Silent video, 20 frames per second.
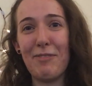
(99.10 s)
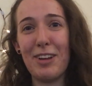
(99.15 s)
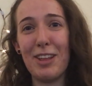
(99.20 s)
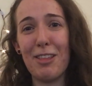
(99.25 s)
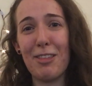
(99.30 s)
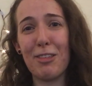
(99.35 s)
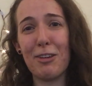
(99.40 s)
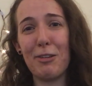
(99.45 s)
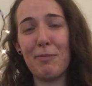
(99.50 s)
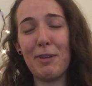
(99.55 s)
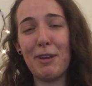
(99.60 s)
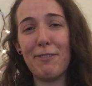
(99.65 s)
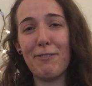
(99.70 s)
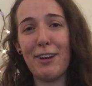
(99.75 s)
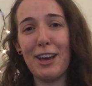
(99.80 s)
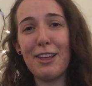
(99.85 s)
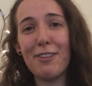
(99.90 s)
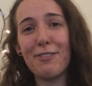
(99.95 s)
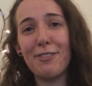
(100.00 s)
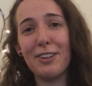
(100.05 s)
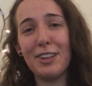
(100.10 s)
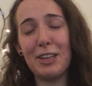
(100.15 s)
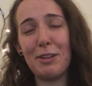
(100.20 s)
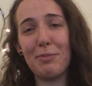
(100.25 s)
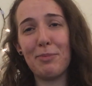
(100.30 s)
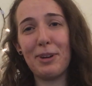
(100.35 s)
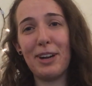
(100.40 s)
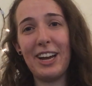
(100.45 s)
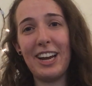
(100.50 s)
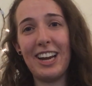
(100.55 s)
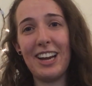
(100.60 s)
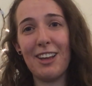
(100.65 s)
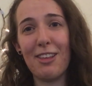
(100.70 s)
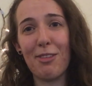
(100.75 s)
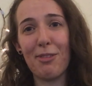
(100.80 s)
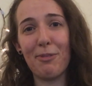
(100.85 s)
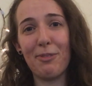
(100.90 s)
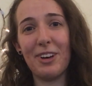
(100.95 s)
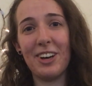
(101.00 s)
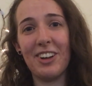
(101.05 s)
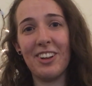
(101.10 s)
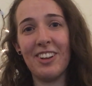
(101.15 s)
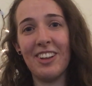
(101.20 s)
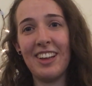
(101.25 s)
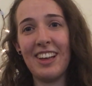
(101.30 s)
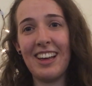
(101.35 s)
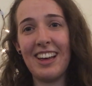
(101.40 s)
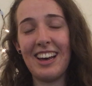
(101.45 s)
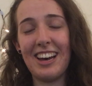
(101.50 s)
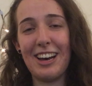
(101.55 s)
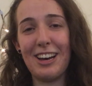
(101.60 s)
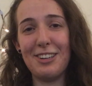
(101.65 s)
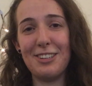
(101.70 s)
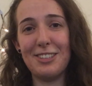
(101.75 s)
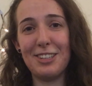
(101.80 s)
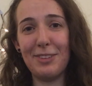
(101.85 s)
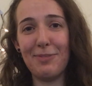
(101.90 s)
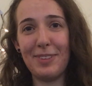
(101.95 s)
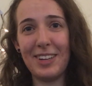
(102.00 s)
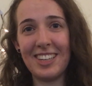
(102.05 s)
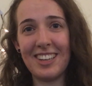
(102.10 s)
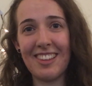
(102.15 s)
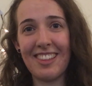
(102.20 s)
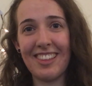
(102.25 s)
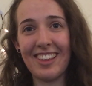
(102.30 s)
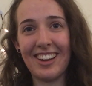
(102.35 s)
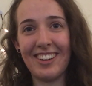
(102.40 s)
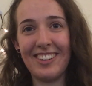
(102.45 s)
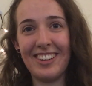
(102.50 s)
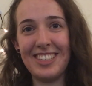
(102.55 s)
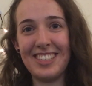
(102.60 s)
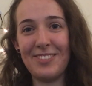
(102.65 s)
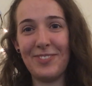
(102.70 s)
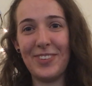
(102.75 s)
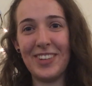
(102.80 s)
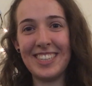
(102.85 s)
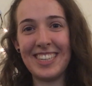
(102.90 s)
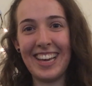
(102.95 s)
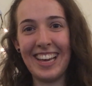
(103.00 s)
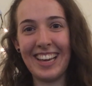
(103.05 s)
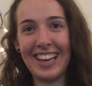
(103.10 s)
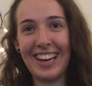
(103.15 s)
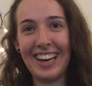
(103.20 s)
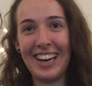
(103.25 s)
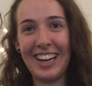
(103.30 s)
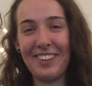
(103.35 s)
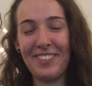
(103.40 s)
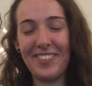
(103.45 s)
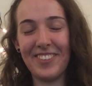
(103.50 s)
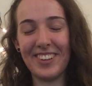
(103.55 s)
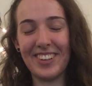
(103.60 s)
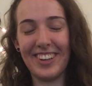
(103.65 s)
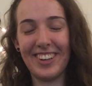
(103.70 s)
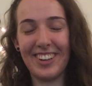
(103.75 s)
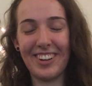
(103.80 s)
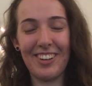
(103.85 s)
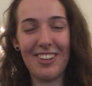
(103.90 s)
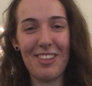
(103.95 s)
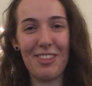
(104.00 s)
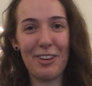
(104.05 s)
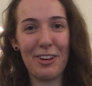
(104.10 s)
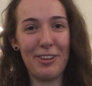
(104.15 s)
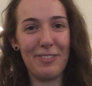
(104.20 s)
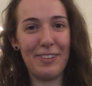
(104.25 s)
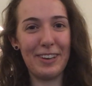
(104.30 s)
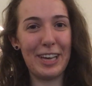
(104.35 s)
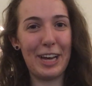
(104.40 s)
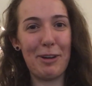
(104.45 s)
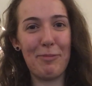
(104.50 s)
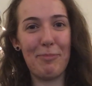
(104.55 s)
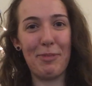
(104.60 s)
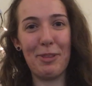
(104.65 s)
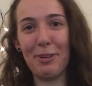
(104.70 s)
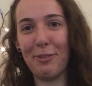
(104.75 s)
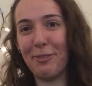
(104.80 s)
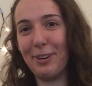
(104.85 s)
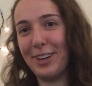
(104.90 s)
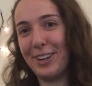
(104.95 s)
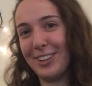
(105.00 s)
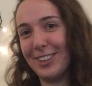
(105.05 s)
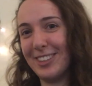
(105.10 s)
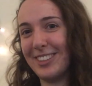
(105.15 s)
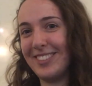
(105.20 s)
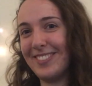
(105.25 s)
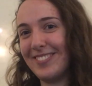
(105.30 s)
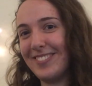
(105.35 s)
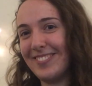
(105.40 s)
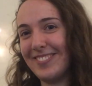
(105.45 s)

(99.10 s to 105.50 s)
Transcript: And so be faithful in prayer as well. Don't be discouraged, but take heart, for God has overcome the world.